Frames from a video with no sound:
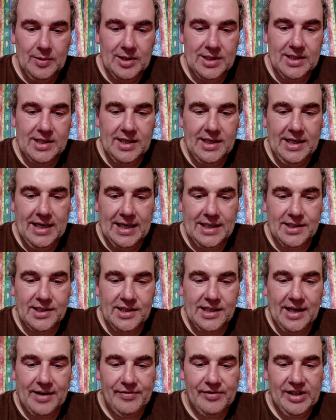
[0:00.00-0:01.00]
is it? Yeah,
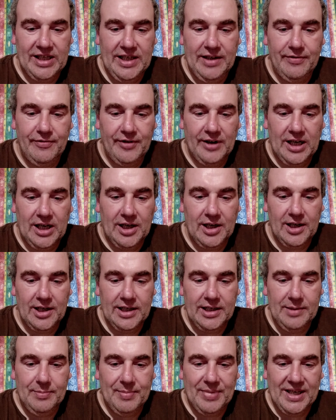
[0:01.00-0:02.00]
70
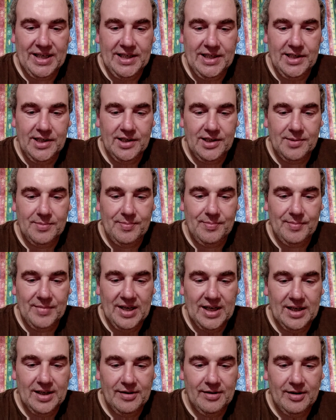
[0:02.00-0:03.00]

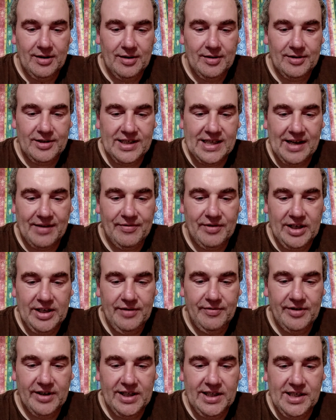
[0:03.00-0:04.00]
30p, 70
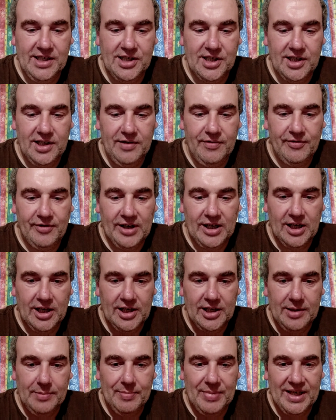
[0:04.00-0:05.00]
VG,
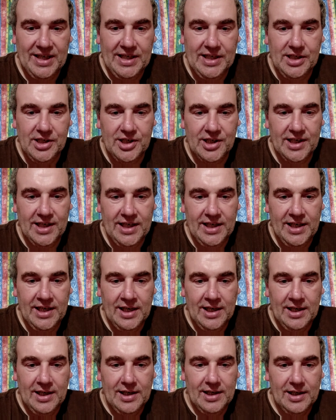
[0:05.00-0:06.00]
30 PG,
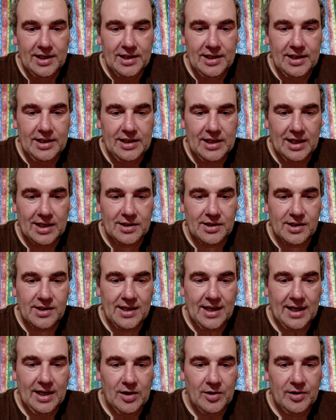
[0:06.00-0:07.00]
and it does
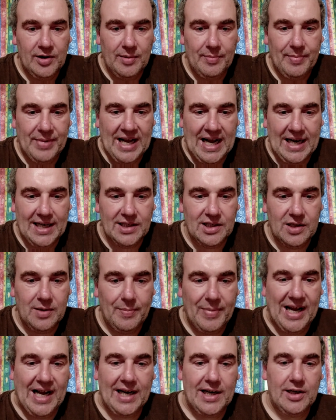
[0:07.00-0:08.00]
say on the back
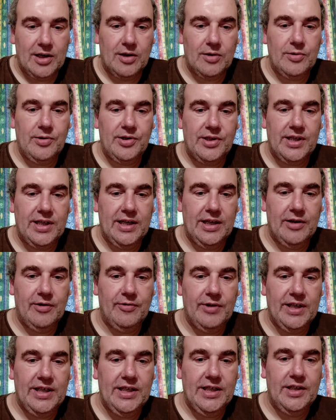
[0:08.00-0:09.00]
tobacco
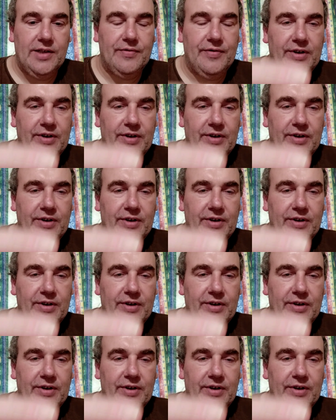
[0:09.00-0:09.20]
series,